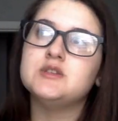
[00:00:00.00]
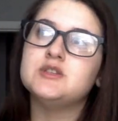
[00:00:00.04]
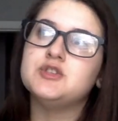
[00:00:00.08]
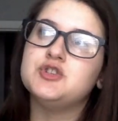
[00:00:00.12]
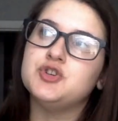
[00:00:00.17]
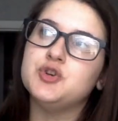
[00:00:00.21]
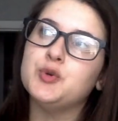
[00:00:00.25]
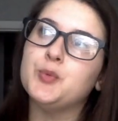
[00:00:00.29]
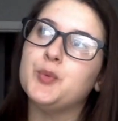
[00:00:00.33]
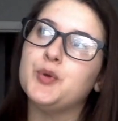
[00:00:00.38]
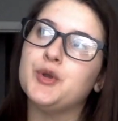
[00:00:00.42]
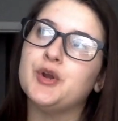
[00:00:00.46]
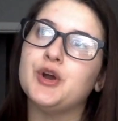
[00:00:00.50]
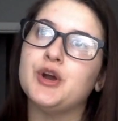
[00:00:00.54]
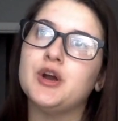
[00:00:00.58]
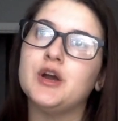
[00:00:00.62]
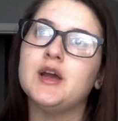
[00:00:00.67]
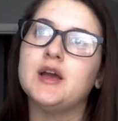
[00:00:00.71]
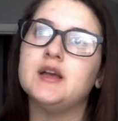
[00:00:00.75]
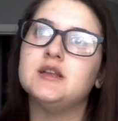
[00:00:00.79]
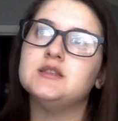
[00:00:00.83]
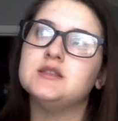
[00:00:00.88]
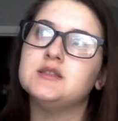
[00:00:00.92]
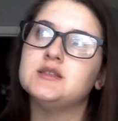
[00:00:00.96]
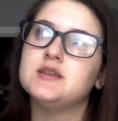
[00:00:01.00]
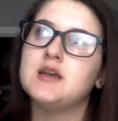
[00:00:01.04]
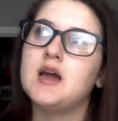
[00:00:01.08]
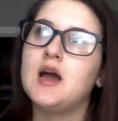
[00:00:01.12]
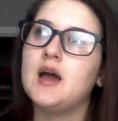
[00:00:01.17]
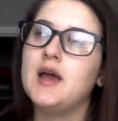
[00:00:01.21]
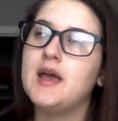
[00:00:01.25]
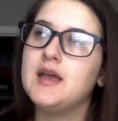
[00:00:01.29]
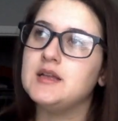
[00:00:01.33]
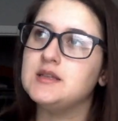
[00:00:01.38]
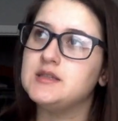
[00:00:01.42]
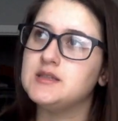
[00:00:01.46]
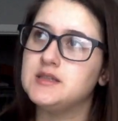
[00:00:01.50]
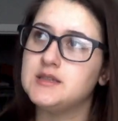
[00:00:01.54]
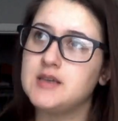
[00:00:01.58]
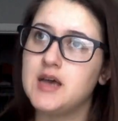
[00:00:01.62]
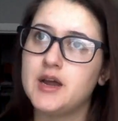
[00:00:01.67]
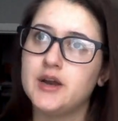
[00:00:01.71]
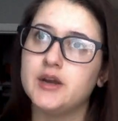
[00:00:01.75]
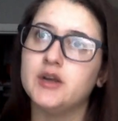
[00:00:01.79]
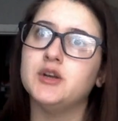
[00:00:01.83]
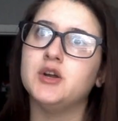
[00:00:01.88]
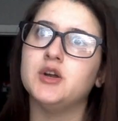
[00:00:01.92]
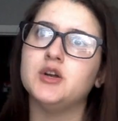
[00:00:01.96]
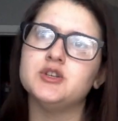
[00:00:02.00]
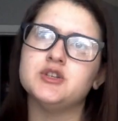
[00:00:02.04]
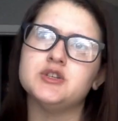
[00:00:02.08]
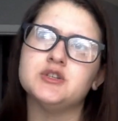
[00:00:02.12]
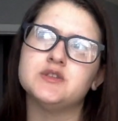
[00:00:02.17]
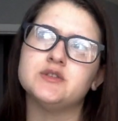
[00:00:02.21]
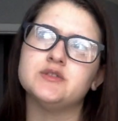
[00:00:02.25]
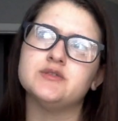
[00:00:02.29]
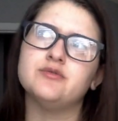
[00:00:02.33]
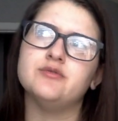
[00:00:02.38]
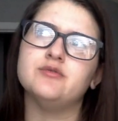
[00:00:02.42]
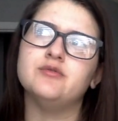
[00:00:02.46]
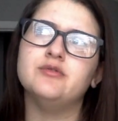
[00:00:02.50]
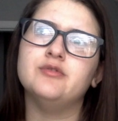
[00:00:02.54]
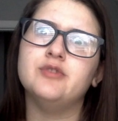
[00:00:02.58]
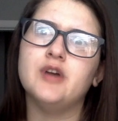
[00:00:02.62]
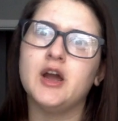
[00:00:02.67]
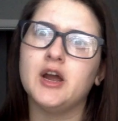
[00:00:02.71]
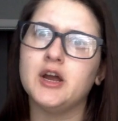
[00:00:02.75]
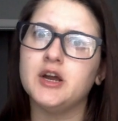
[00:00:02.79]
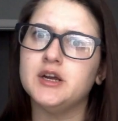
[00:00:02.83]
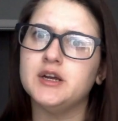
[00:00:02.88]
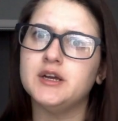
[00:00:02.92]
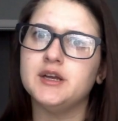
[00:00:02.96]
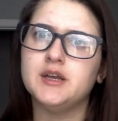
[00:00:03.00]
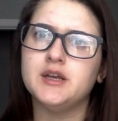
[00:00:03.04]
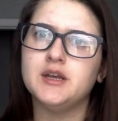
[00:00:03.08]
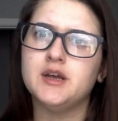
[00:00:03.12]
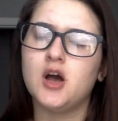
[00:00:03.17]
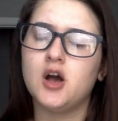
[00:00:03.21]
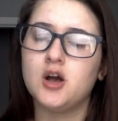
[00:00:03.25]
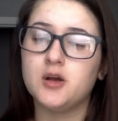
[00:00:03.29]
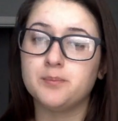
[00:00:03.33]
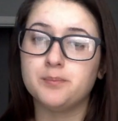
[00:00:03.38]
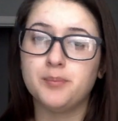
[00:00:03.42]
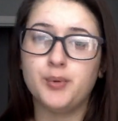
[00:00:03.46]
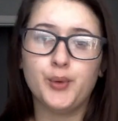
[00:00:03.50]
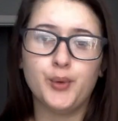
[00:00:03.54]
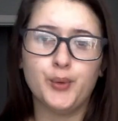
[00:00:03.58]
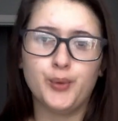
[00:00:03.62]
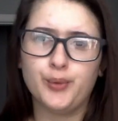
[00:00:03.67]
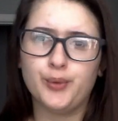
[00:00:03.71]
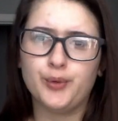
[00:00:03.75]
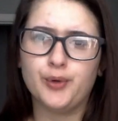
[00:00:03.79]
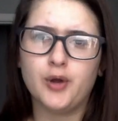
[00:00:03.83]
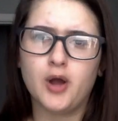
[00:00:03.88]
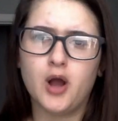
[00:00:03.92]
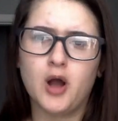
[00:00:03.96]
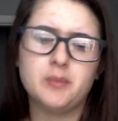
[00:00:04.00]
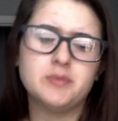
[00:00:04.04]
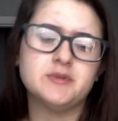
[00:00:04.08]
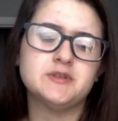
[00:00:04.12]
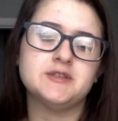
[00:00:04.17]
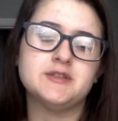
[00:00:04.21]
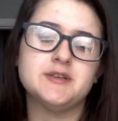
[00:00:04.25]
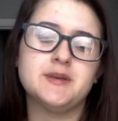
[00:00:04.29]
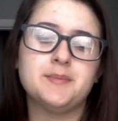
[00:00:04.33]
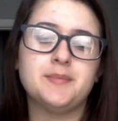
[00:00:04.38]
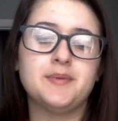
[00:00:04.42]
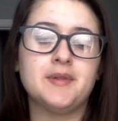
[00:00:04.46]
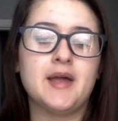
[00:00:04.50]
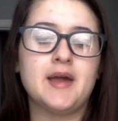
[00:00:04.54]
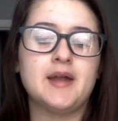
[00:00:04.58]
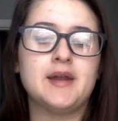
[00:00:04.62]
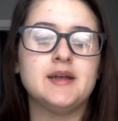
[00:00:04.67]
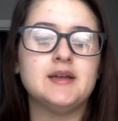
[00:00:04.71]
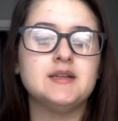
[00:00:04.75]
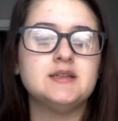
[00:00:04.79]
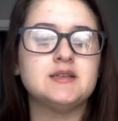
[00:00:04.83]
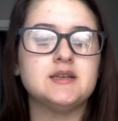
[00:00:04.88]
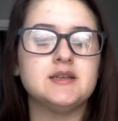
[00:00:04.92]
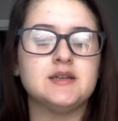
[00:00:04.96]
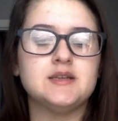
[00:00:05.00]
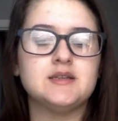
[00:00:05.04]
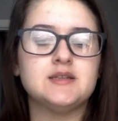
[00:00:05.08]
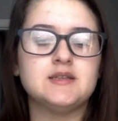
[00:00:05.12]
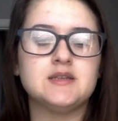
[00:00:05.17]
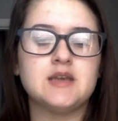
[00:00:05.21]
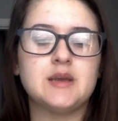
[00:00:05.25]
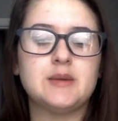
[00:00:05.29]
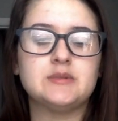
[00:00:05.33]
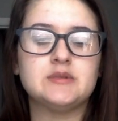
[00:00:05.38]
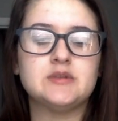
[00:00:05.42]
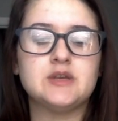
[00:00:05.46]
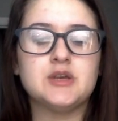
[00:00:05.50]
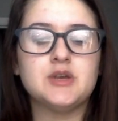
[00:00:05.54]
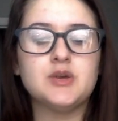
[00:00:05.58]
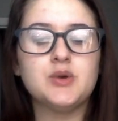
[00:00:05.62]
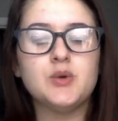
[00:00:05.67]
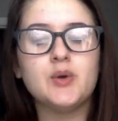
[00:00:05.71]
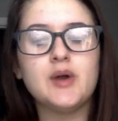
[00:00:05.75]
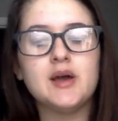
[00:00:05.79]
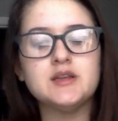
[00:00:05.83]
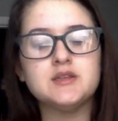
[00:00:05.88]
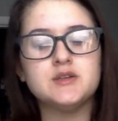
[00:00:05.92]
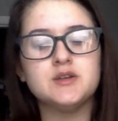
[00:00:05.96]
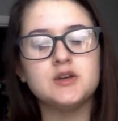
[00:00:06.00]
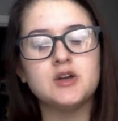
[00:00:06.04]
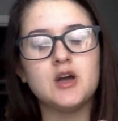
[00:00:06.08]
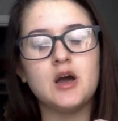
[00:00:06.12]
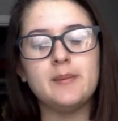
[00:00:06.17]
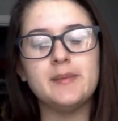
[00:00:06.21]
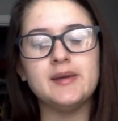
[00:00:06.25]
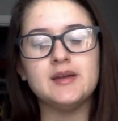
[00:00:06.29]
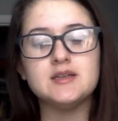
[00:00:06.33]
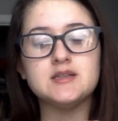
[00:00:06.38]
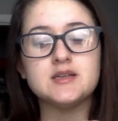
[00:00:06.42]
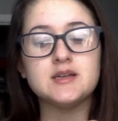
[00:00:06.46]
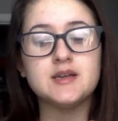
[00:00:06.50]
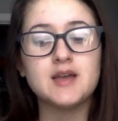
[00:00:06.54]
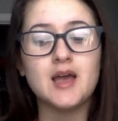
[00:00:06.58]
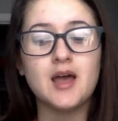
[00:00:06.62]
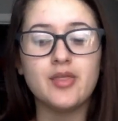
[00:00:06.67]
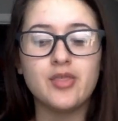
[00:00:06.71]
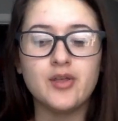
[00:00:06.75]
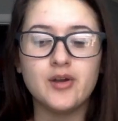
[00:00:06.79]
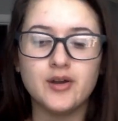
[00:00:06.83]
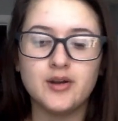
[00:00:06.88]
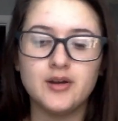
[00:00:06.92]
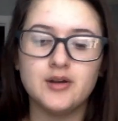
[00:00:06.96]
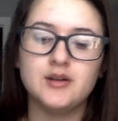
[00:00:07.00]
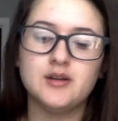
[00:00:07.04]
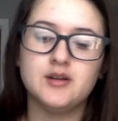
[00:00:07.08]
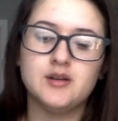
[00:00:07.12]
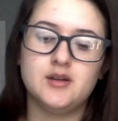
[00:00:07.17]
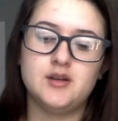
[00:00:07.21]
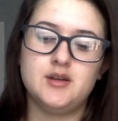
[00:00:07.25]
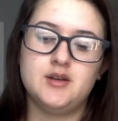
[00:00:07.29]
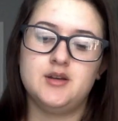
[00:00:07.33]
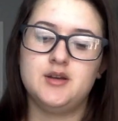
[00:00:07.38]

Jupiter and, and Saturn are just very polar opposite planets, and it seems that you guys are coming together